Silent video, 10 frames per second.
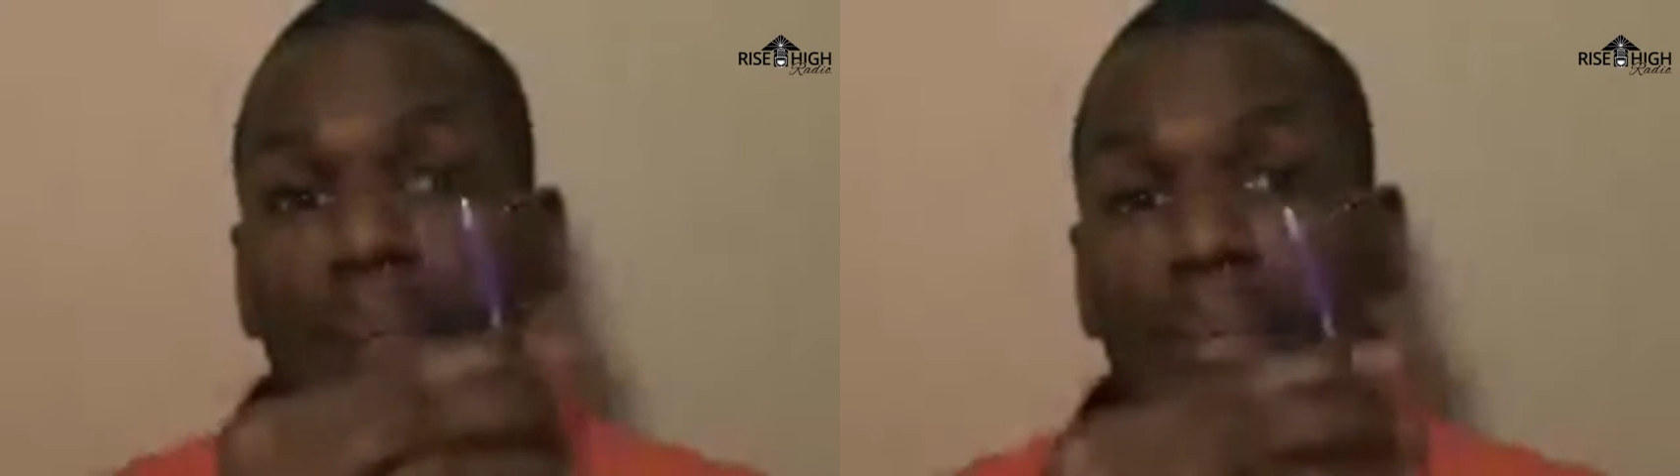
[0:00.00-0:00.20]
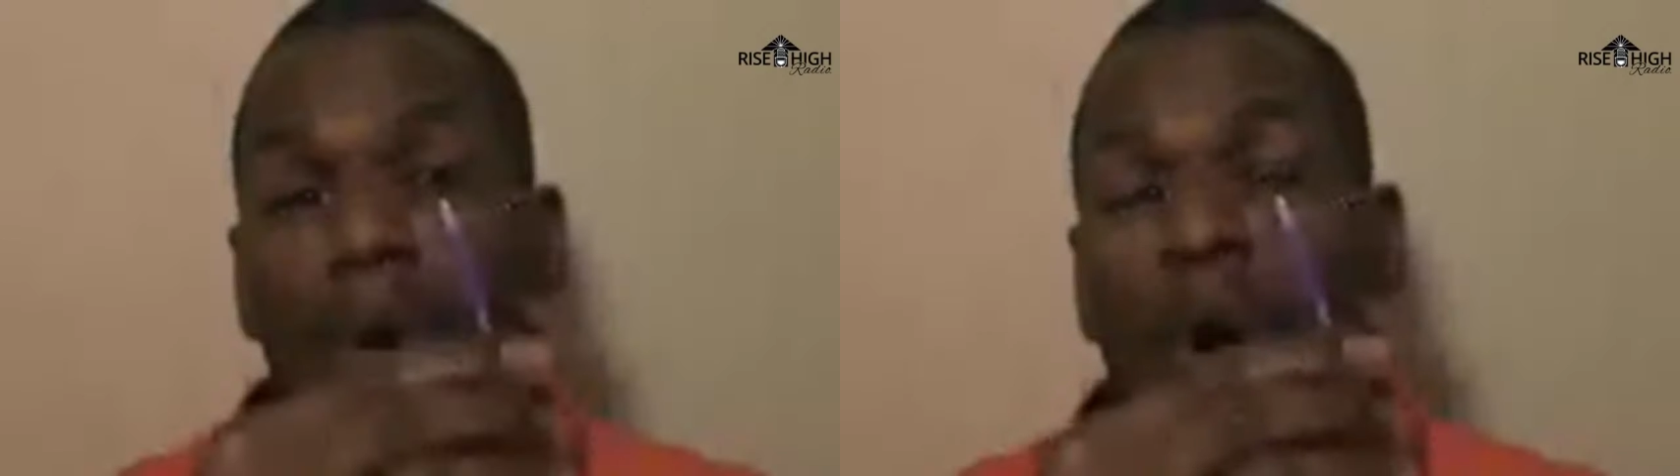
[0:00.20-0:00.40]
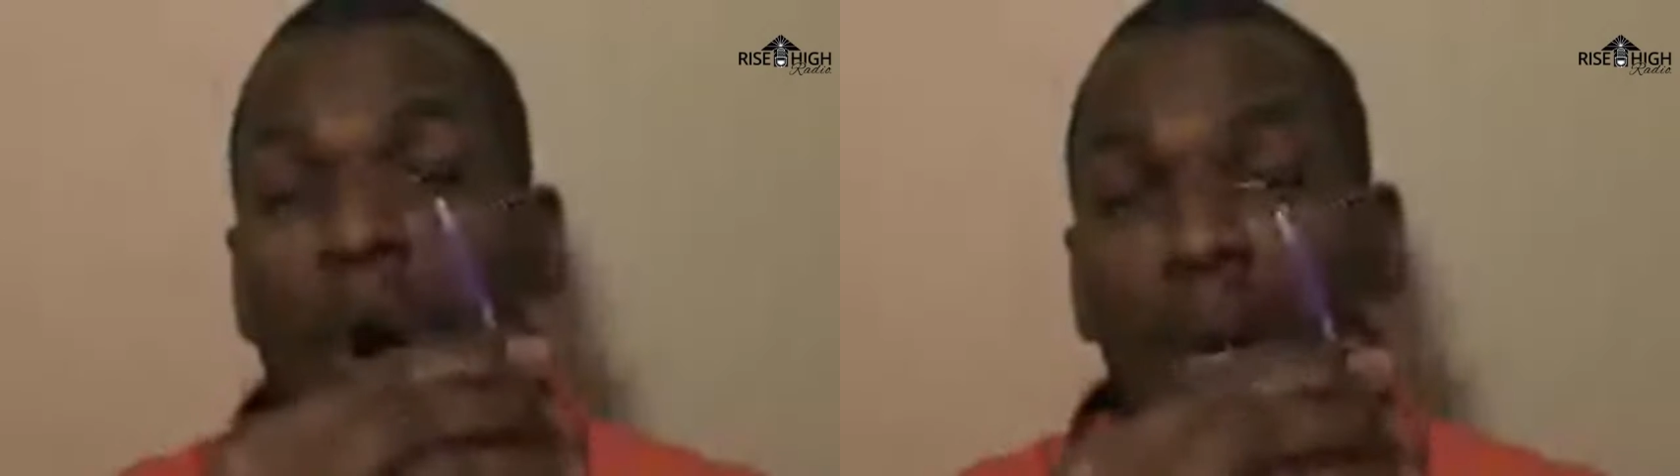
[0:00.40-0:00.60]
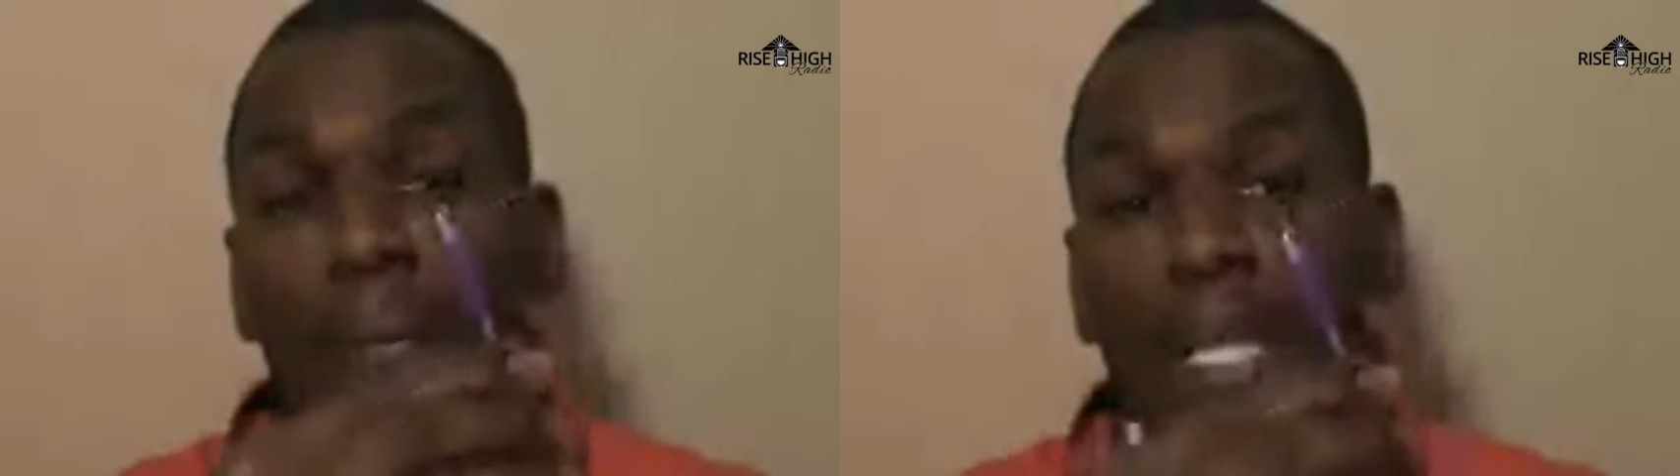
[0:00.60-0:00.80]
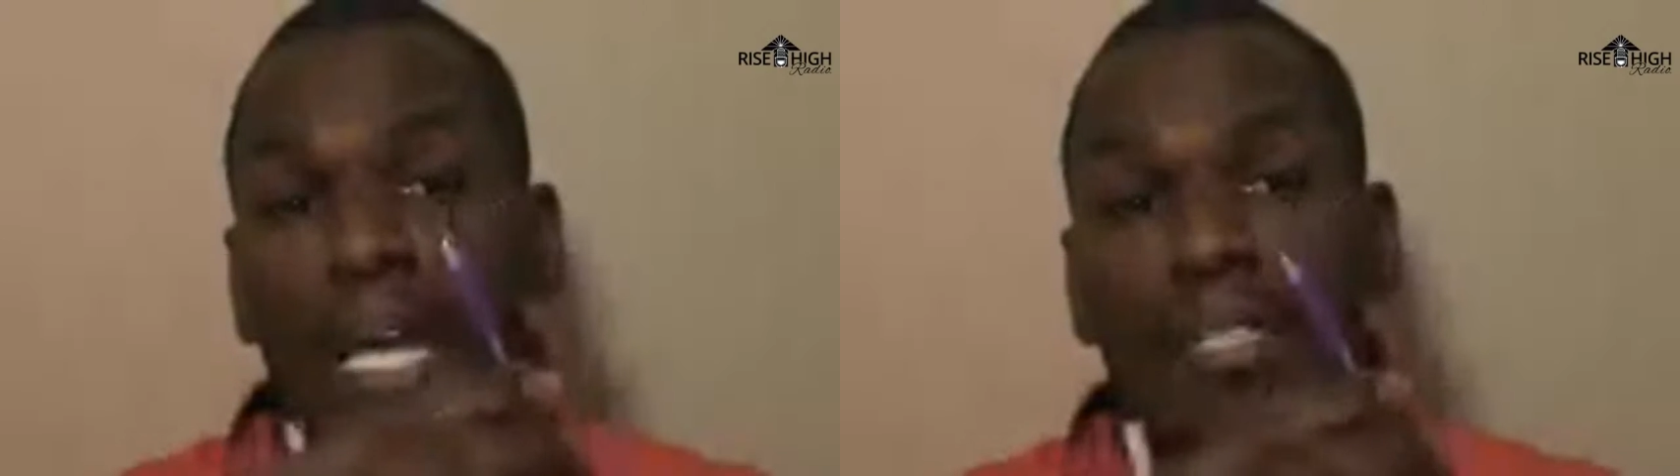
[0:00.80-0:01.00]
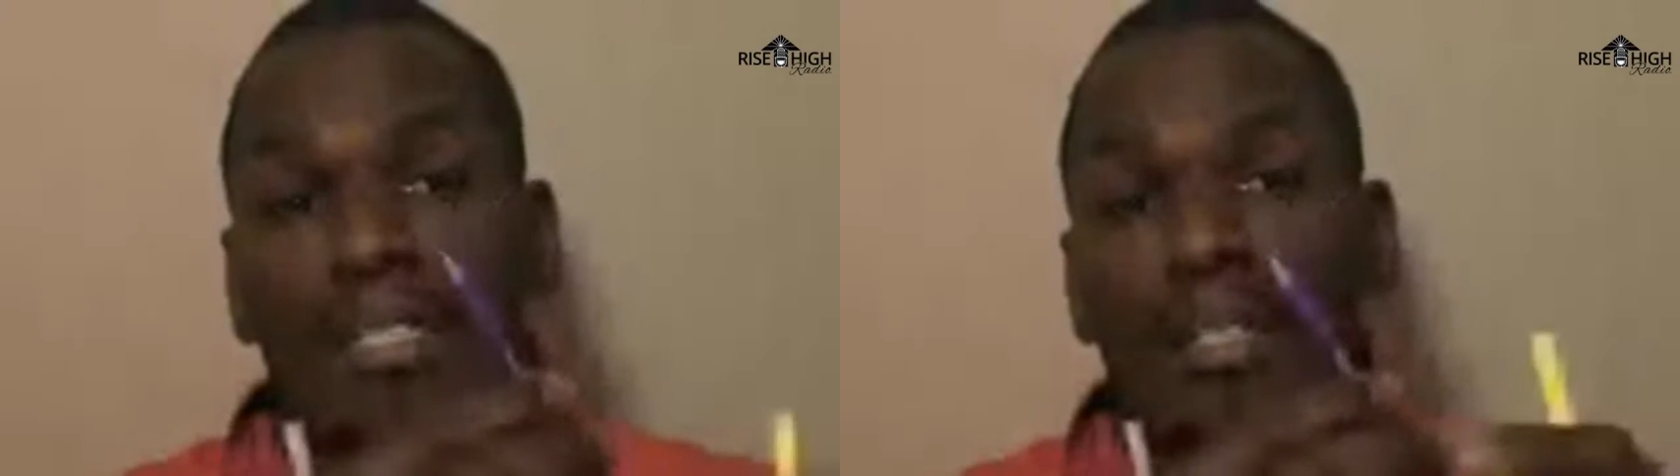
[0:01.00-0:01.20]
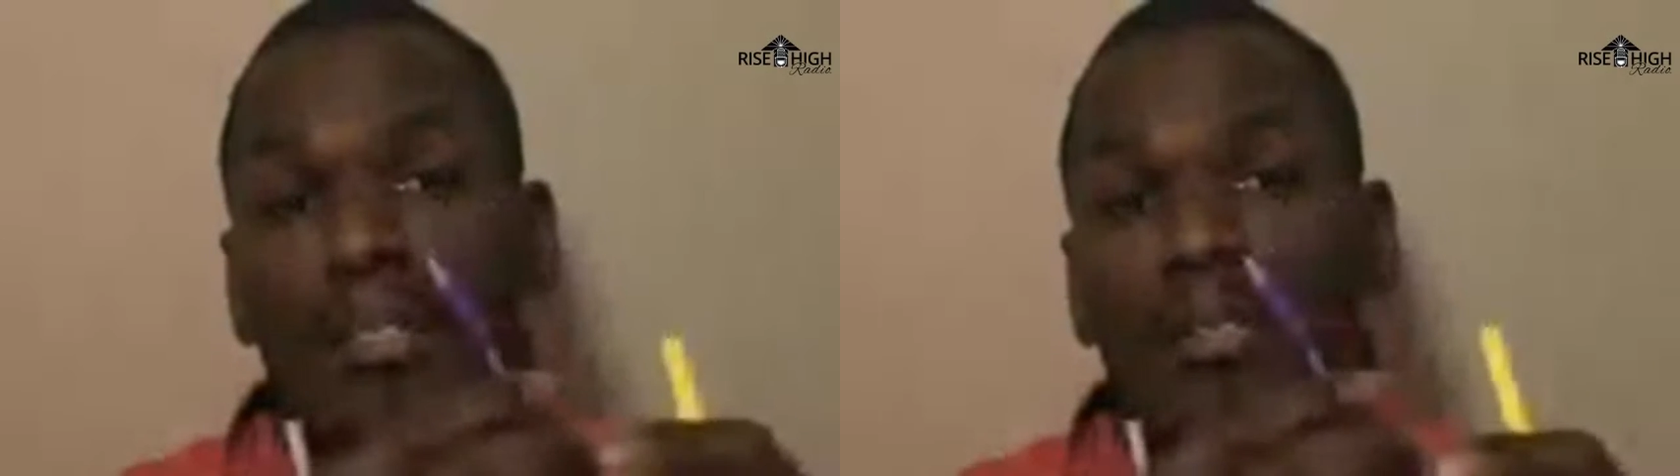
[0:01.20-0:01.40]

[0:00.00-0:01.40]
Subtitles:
more harder plastic